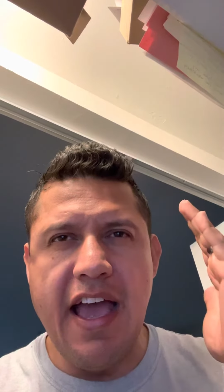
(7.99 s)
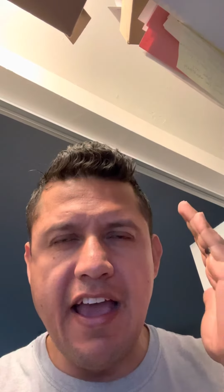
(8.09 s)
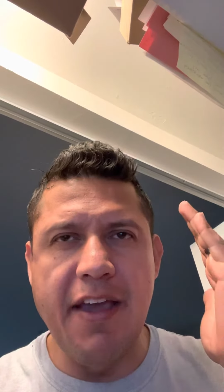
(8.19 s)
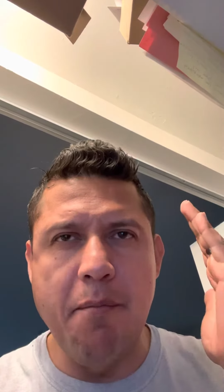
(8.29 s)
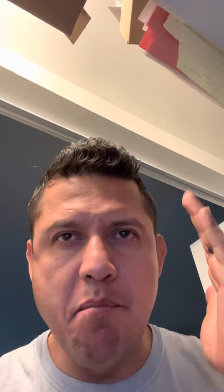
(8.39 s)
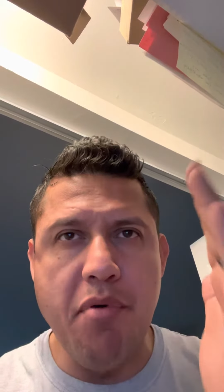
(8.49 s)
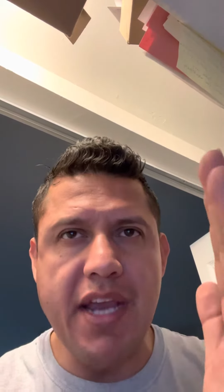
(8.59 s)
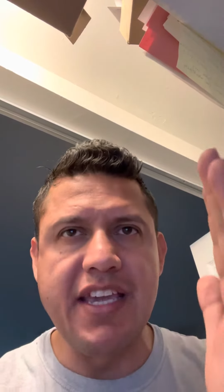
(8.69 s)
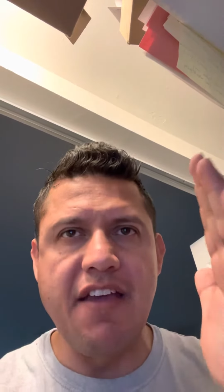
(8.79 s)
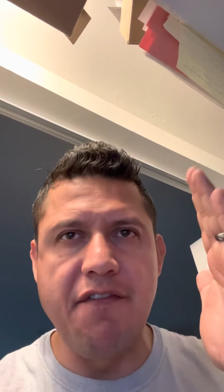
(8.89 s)
I
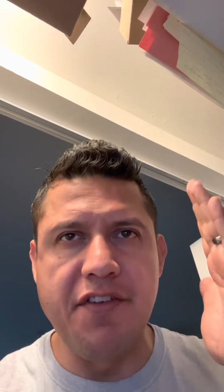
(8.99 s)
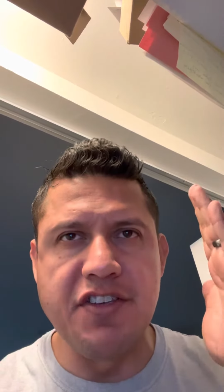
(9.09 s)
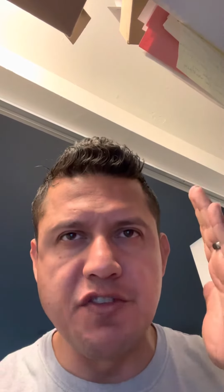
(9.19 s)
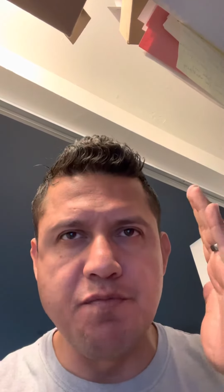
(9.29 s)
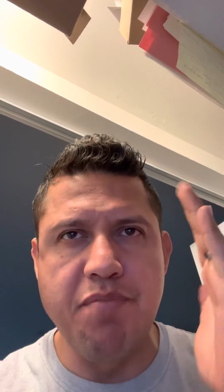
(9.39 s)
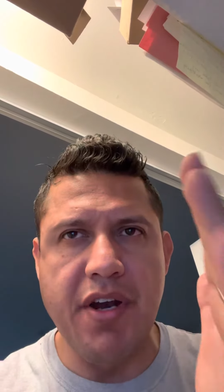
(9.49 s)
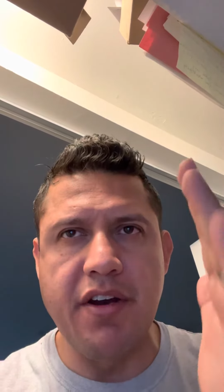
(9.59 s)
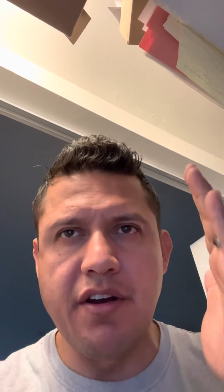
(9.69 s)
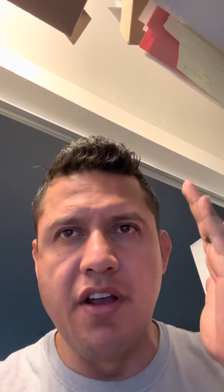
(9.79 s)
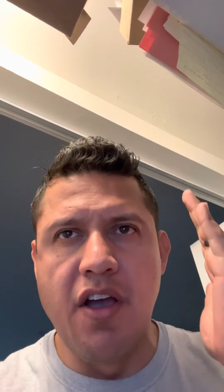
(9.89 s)
break every
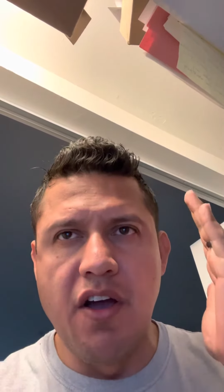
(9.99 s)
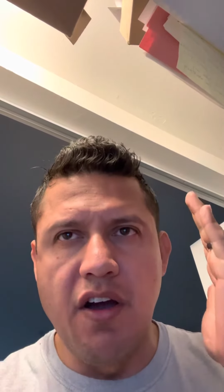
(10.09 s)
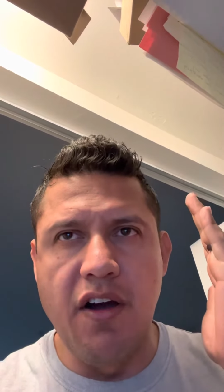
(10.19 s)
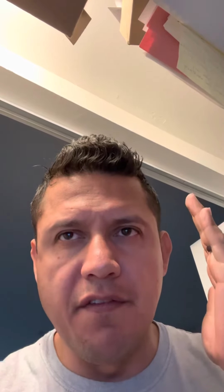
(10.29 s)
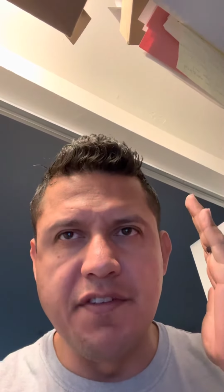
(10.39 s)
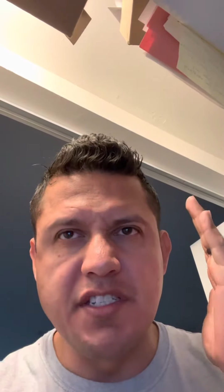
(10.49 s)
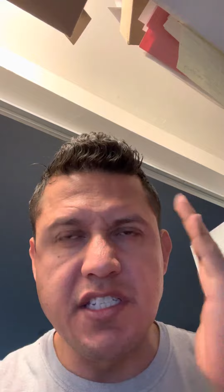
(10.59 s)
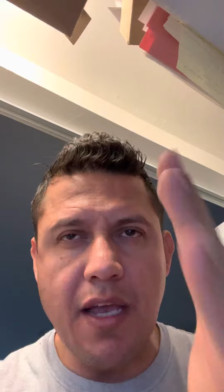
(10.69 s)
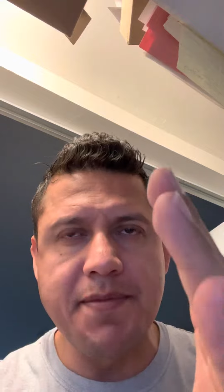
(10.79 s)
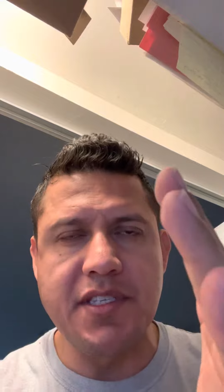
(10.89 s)
spirit of
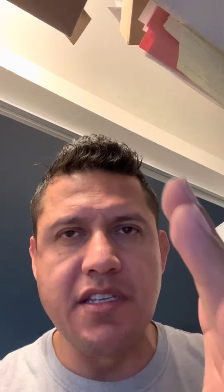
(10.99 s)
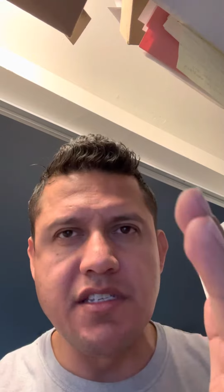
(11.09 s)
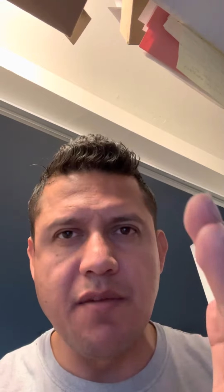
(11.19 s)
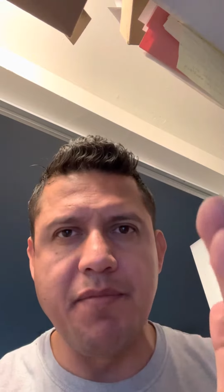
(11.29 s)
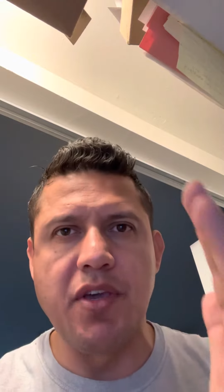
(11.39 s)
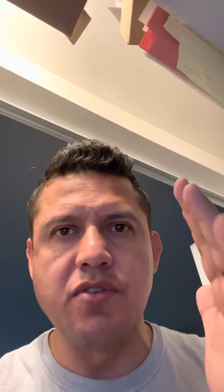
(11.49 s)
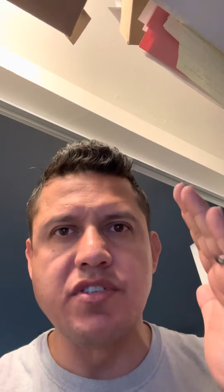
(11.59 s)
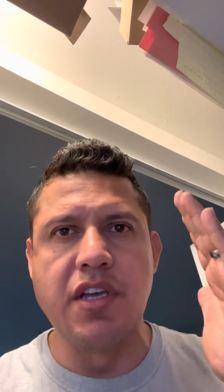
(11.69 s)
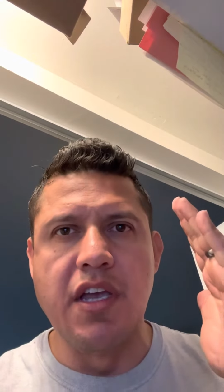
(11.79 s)
substance abuse.